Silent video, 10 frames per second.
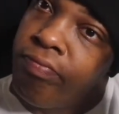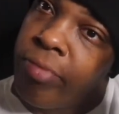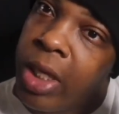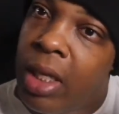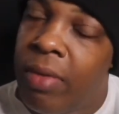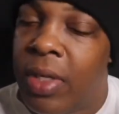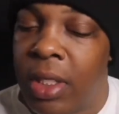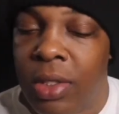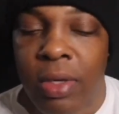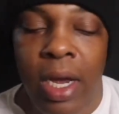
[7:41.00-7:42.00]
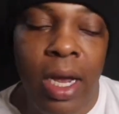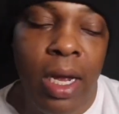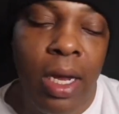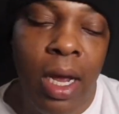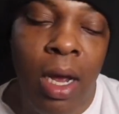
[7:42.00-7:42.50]
Be leaving it
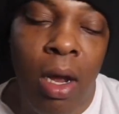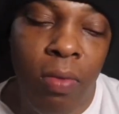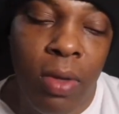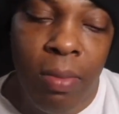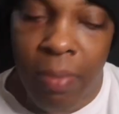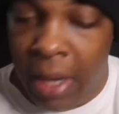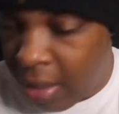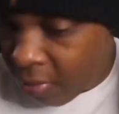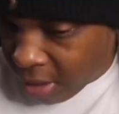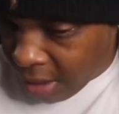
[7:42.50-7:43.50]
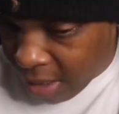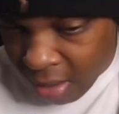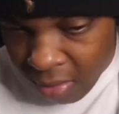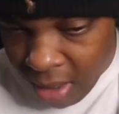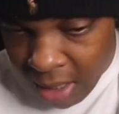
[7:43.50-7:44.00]
dry. I don't really bang with that. I
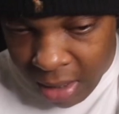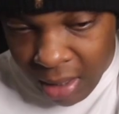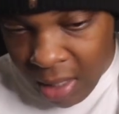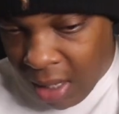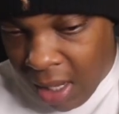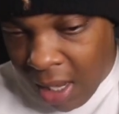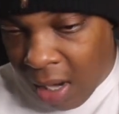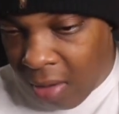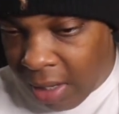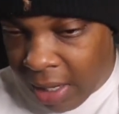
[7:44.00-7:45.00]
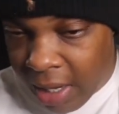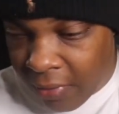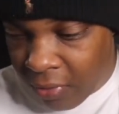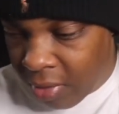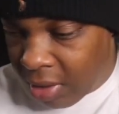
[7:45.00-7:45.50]
don't like that. I don't like
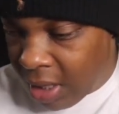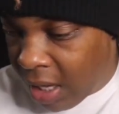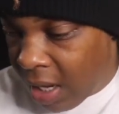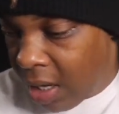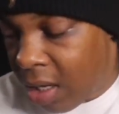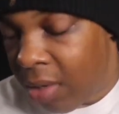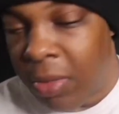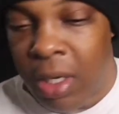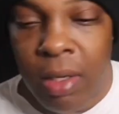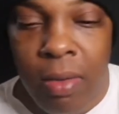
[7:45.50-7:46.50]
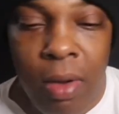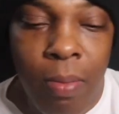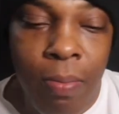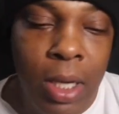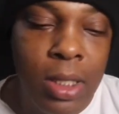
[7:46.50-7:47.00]
after a day I come in,
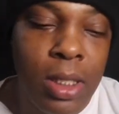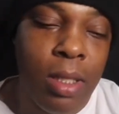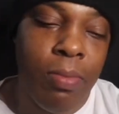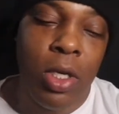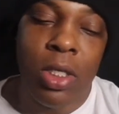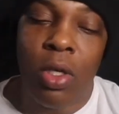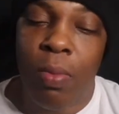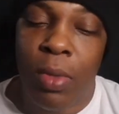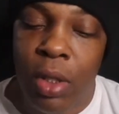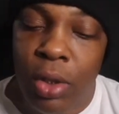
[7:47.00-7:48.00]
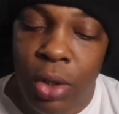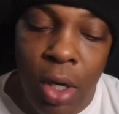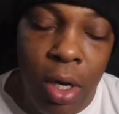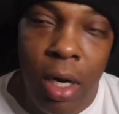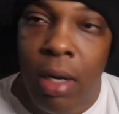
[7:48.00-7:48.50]
bust open the
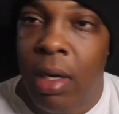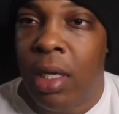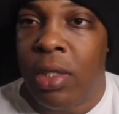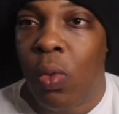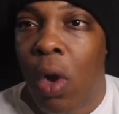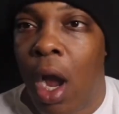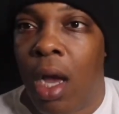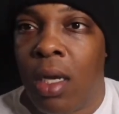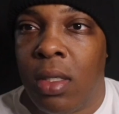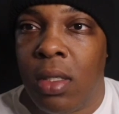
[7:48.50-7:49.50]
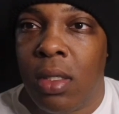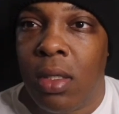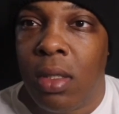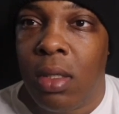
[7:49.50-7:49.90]
jar and it's rocks.